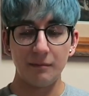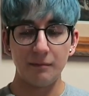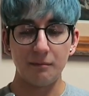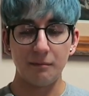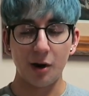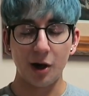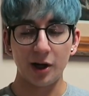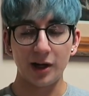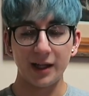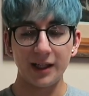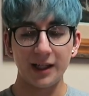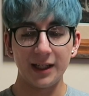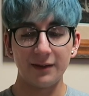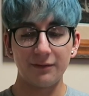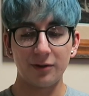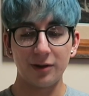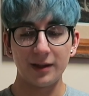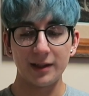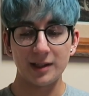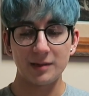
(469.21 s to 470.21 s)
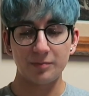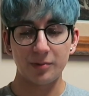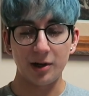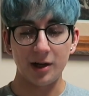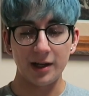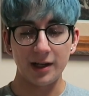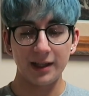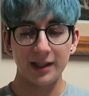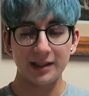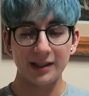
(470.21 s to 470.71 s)
marketing for this
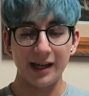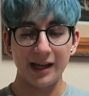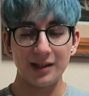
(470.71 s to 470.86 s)
product,